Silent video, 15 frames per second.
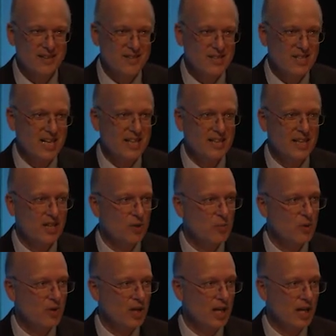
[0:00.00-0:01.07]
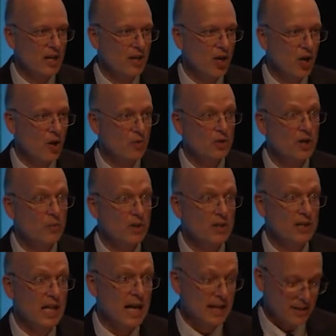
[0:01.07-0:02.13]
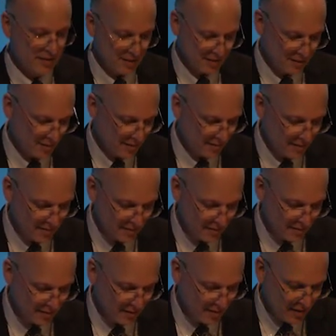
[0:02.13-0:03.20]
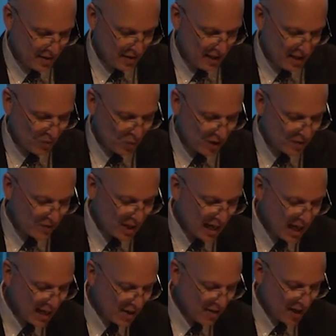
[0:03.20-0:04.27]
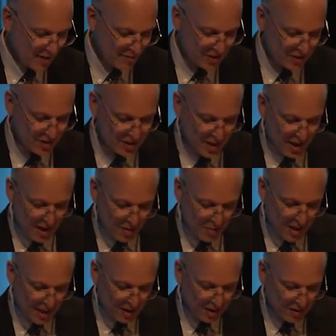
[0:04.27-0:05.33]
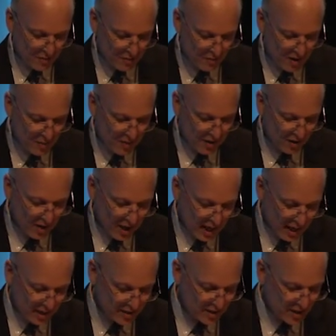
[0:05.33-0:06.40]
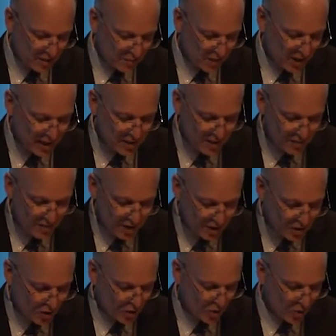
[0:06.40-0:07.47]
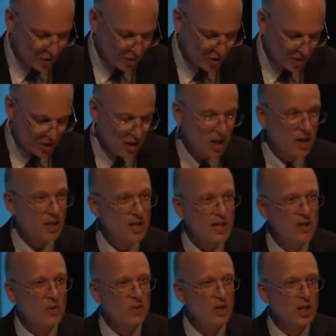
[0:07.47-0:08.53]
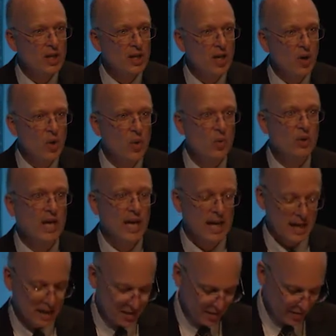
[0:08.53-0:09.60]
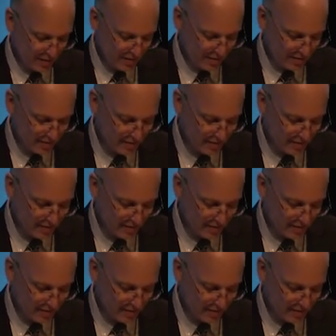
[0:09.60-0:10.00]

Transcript: Instead, they communicate only with light. In one of the higher heavens, Male and female gods, in place of intercourse, need only hold hands.